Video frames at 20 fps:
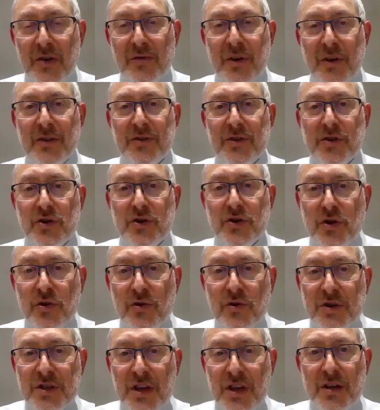You've got to
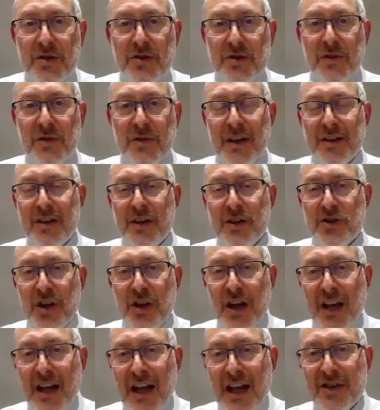choose it, you've got to
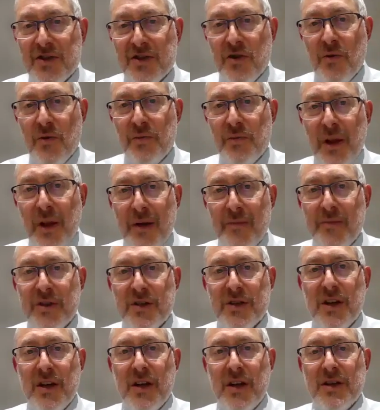check it has no
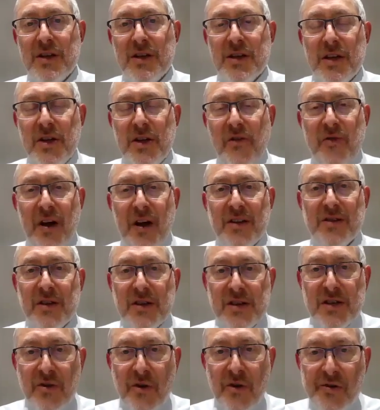blemishes, and you've got
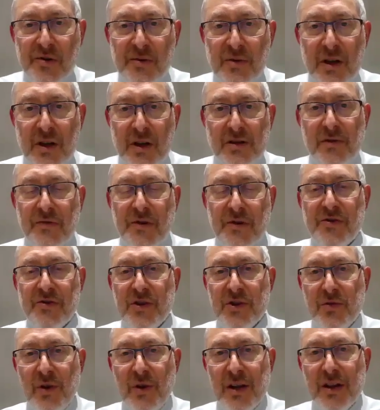to slaughter it, you've got
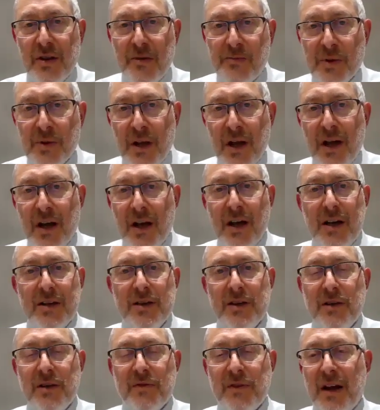to drain the
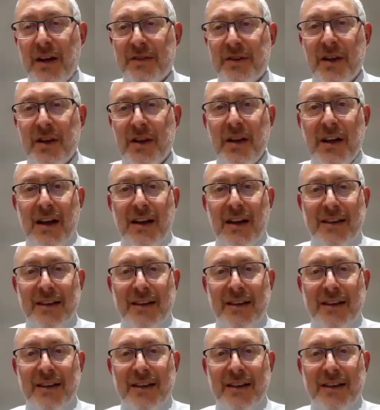blood, you've got to